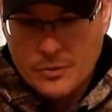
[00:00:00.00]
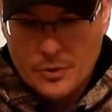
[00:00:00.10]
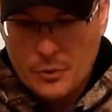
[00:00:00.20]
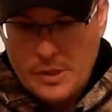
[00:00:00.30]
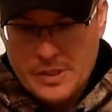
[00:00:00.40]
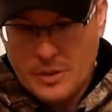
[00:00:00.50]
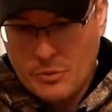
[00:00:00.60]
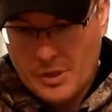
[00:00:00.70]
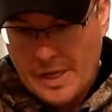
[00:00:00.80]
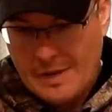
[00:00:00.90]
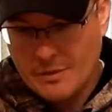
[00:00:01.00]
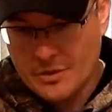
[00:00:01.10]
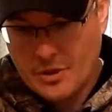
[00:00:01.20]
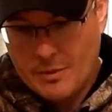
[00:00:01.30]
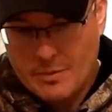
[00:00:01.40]
the real reason I wanted to have
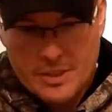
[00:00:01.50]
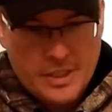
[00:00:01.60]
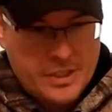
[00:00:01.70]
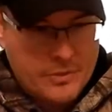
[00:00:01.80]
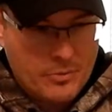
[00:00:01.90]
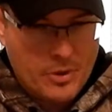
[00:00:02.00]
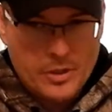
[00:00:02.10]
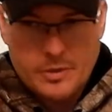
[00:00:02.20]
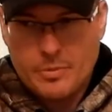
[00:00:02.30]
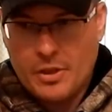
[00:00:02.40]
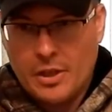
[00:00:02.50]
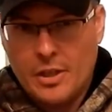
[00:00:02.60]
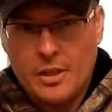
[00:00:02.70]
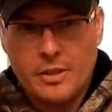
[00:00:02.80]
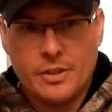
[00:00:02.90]
this conversation was
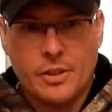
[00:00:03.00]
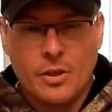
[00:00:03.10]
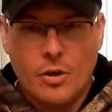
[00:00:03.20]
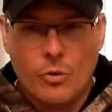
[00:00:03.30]
because